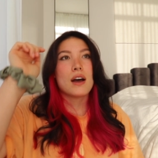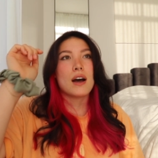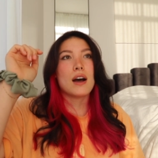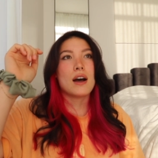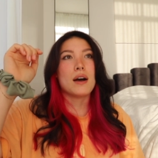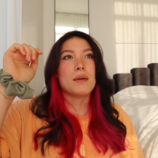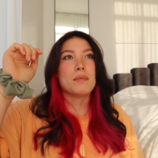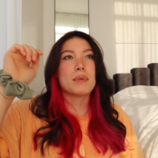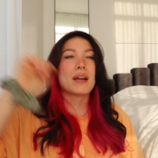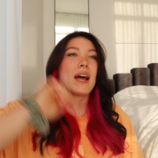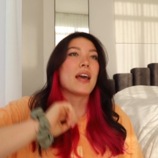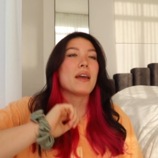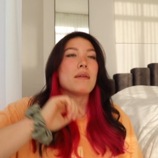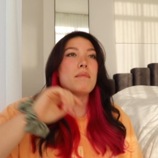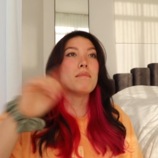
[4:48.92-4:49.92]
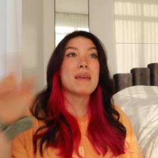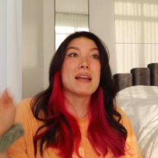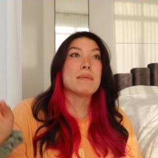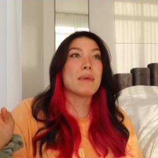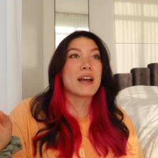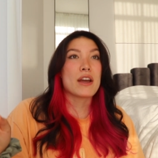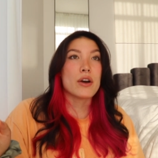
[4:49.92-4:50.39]
But I
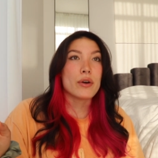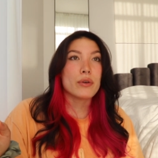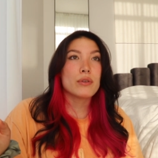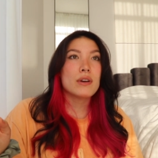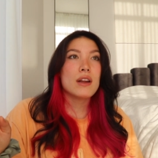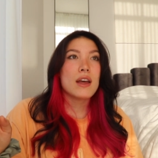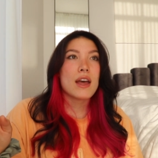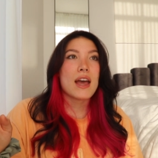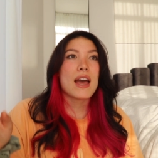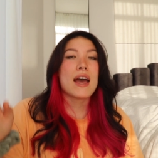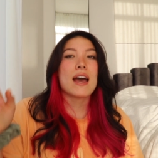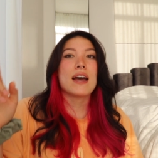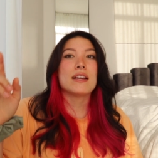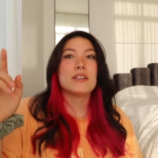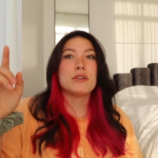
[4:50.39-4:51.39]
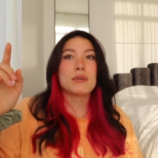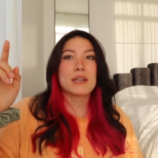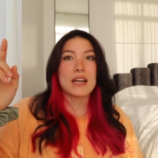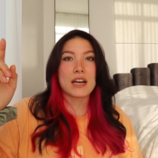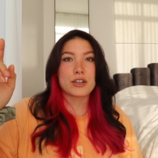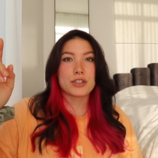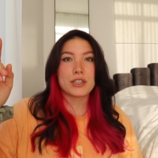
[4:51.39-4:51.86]
made my own, and you
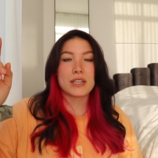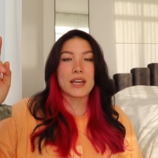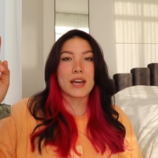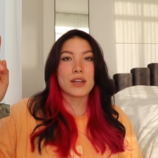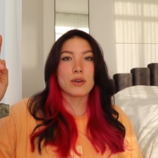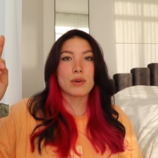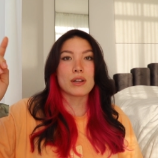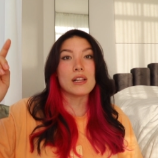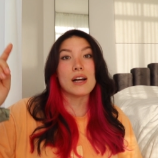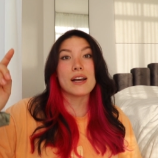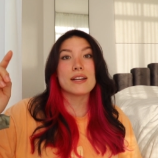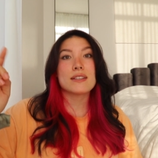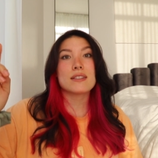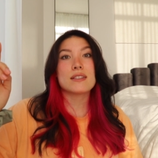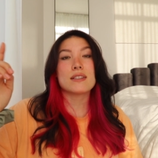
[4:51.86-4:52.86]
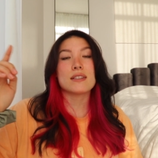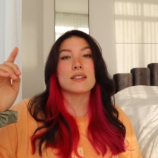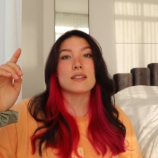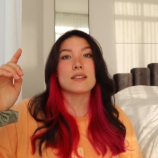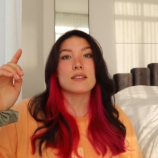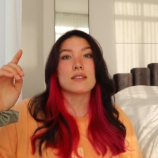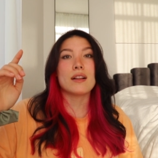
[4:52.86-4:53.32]
can actually get your clients
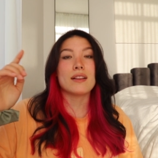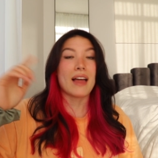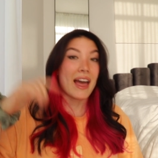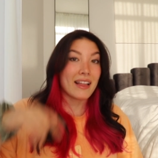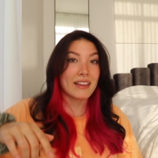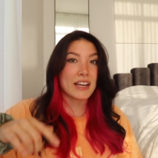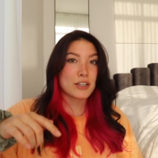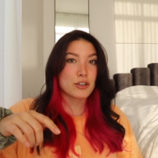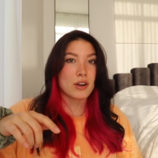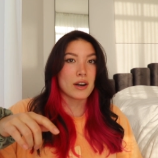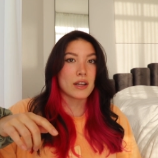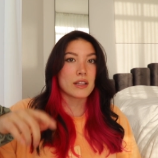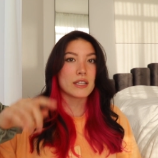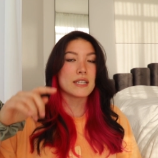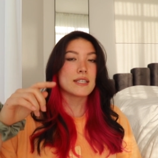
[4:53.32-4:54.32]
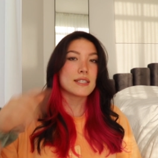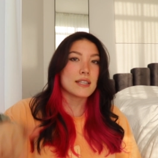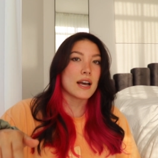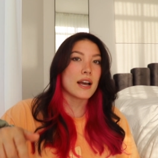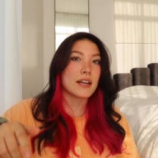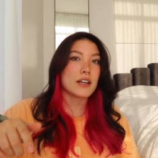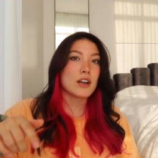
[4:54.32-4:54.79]
to electronically
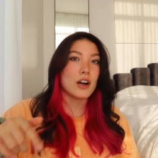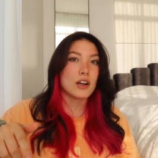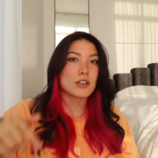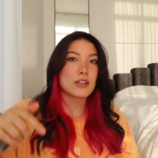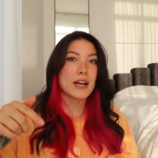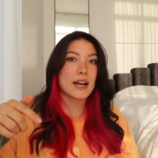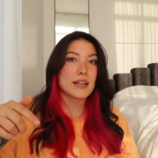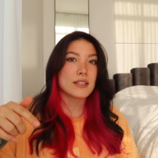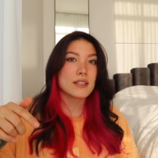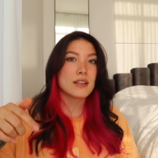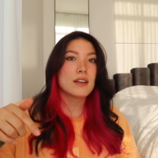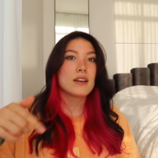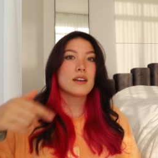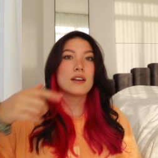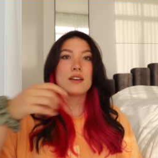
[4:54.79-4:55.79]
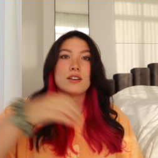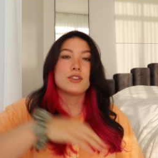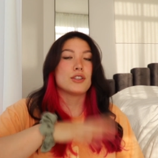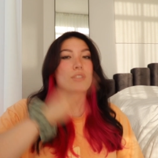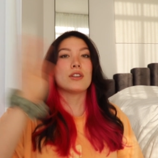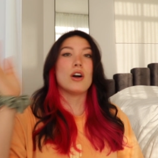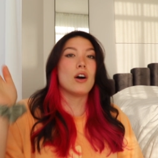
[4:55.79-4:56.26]
sign a contract
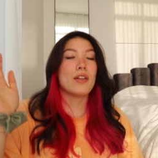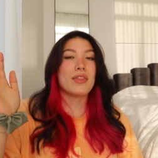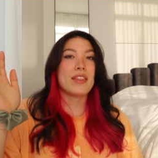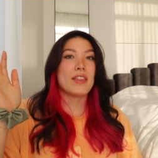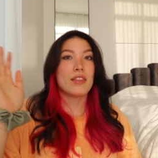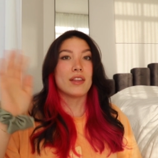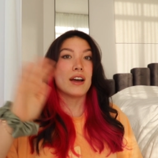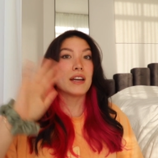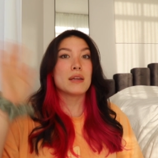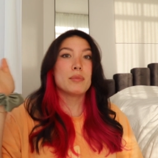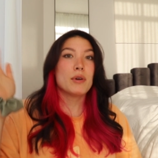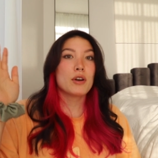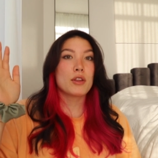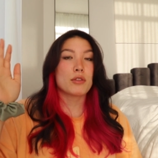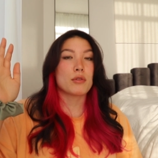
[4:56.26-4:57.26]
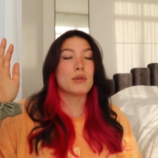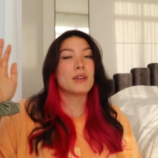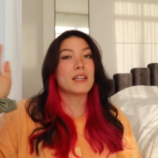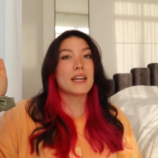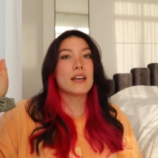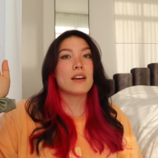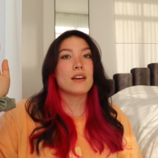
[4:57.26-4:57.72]
just on Honeybook through a
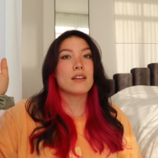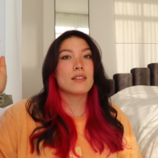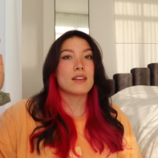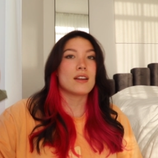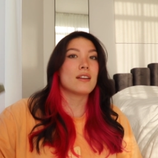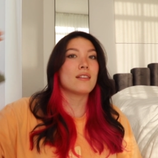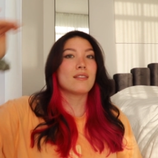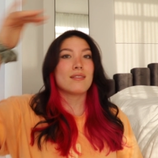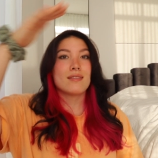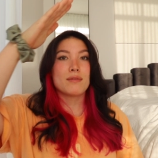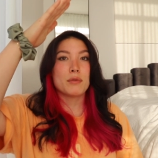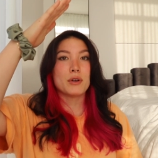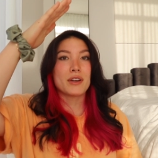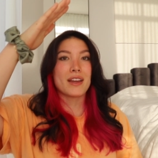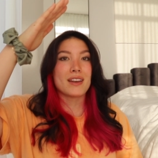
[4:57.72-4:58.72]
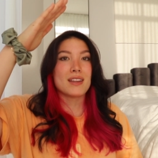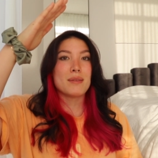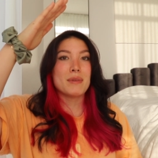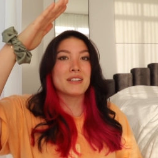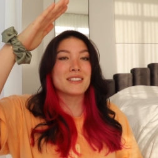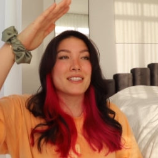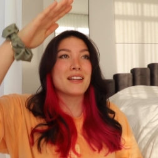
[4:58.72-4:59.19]
link that will get
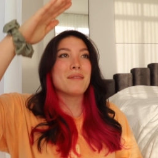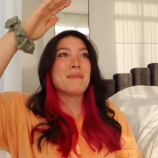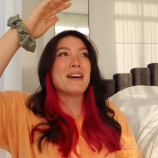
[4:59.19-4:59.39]
emailed to them.